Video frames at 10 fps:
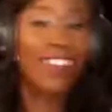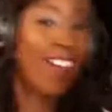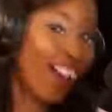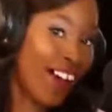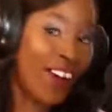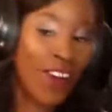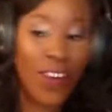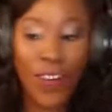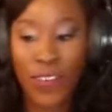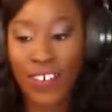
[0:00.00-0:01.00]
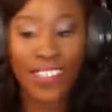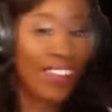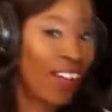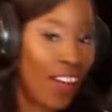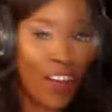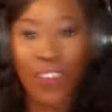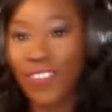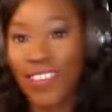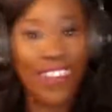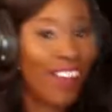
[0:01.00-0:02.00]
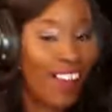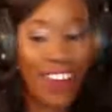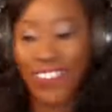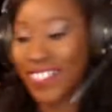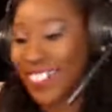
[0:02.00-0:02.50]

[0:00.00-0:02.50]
oh, oh, oh,